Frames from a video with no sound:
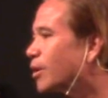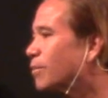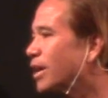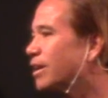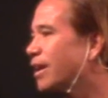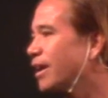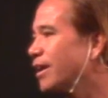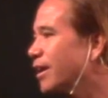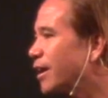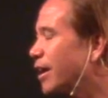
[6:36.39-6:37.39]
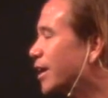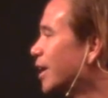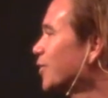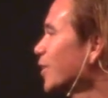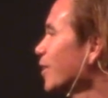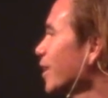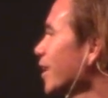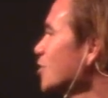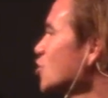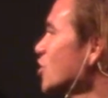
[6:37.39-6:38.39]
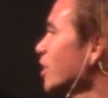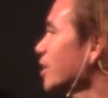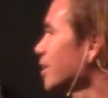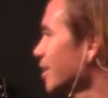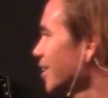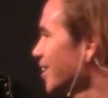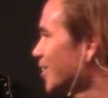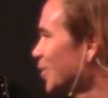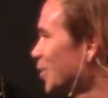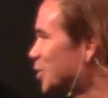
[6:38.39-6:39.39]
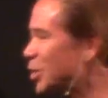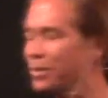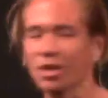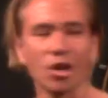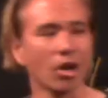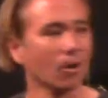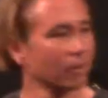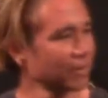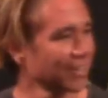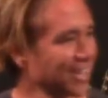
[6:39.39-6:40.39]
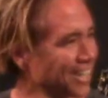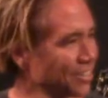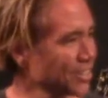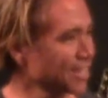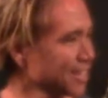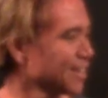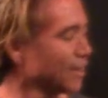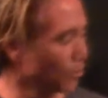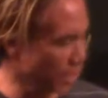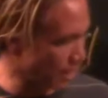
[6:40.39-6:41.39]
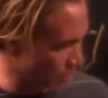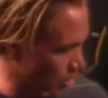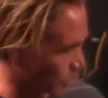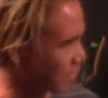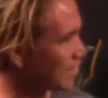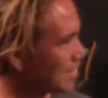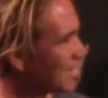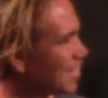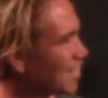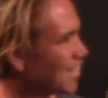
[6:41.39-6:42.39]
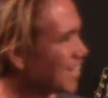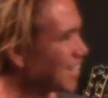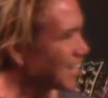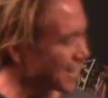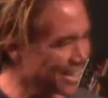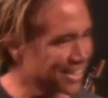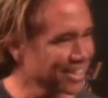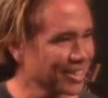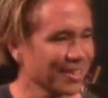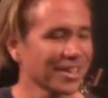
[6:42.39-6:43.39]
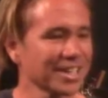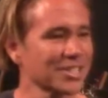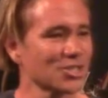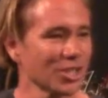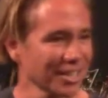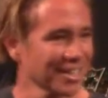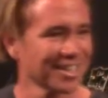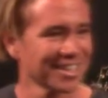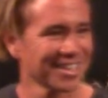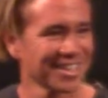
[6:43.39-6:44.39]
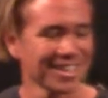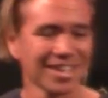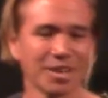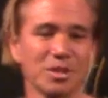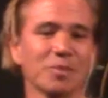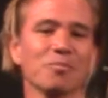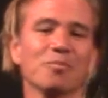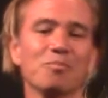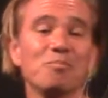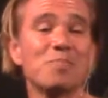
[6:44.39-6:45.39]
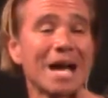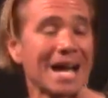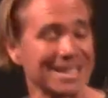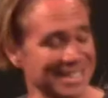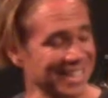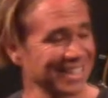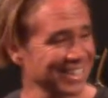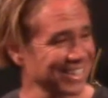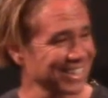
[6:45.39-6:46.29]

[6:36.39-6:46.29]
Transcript: But I got, and I got there and I got sick. And the Lord told me, go. And I was like, okay, I'm going. I get there, I get sick. I mean, bad sick.